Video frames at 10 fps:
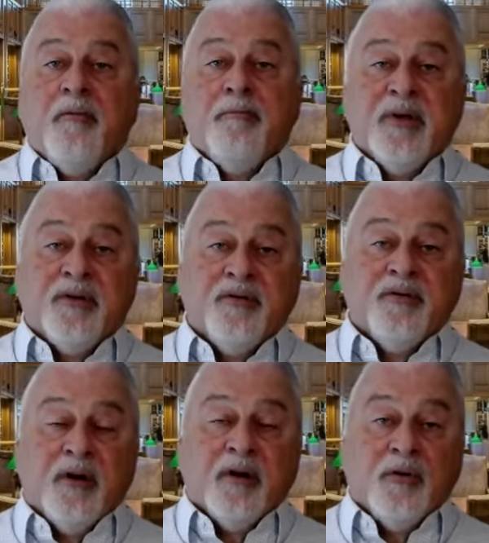help mentor
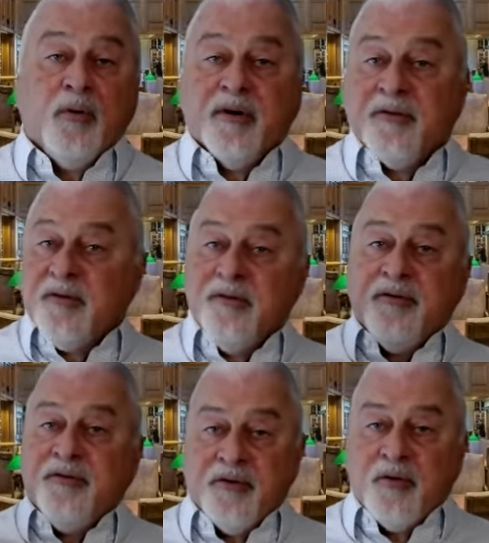young lawyers because
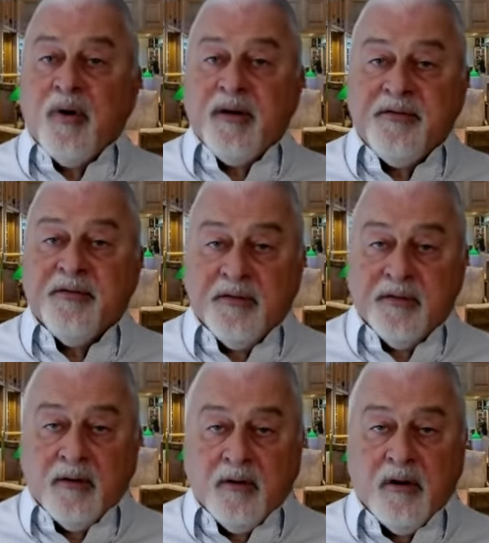there's a crisis
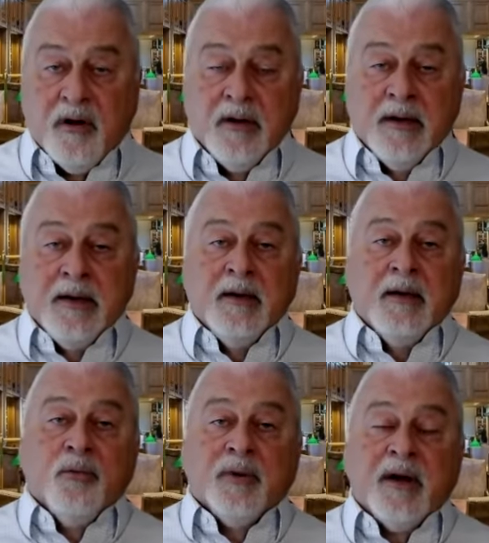in the law.
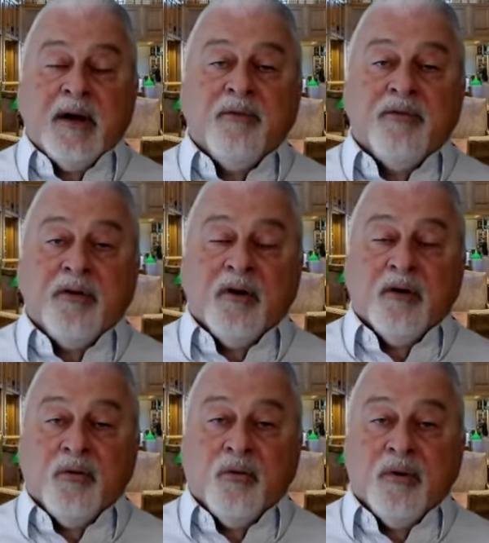When I was a
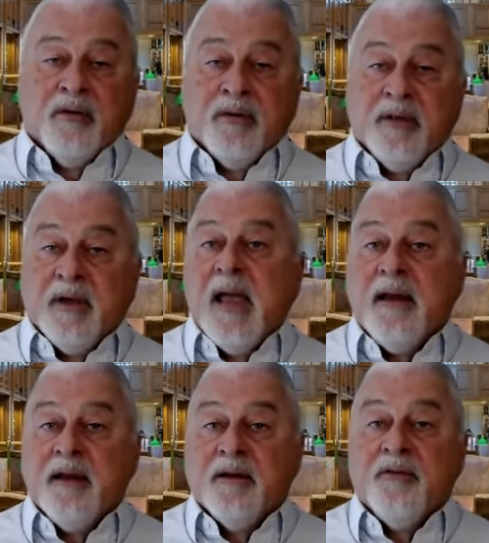young lawyer in the
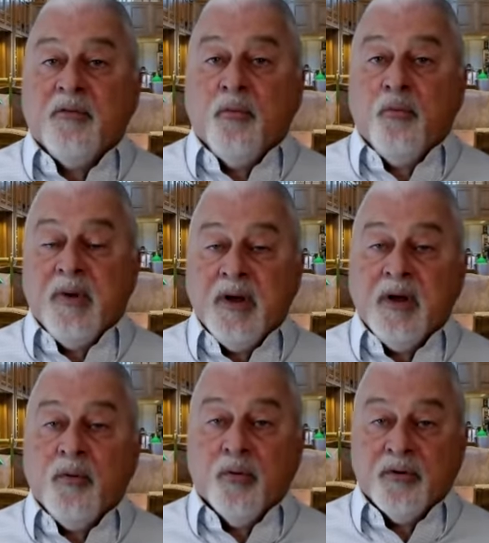80s,
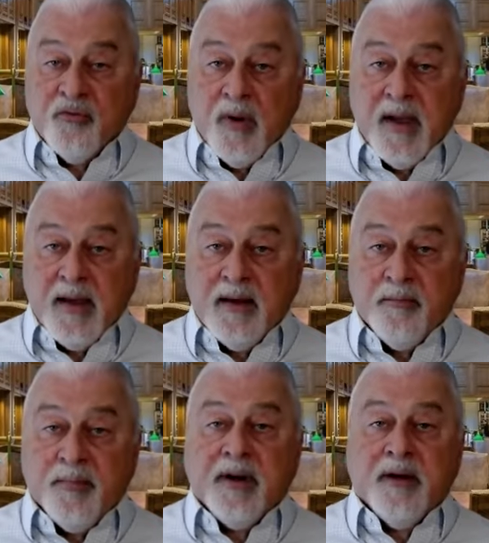we were
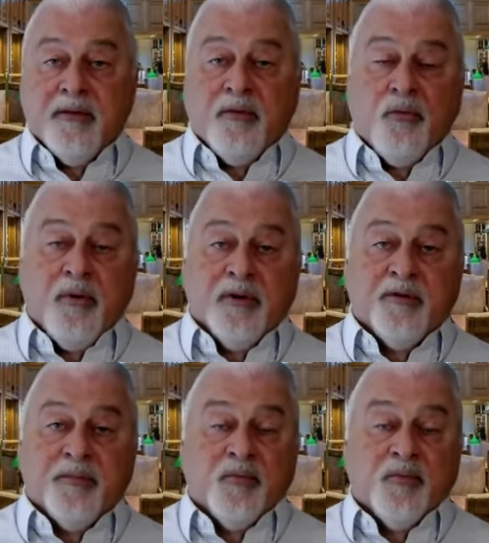trained by other
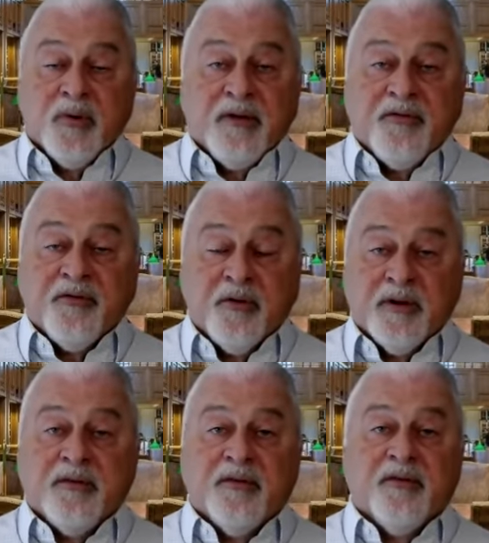lawyers, but really
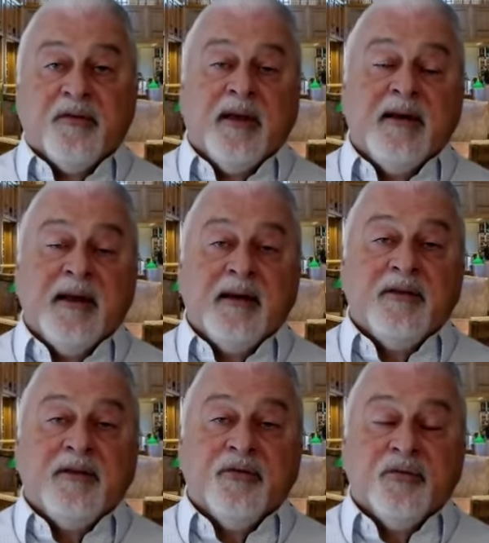starting since the late
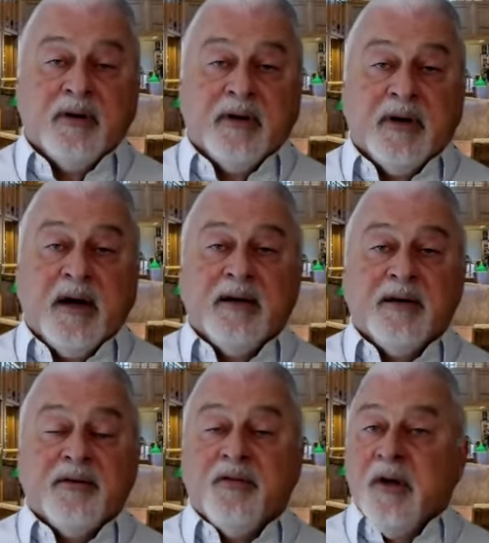80s, early
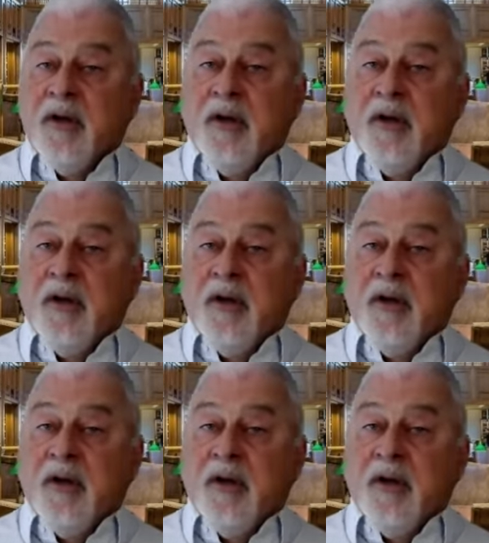90s,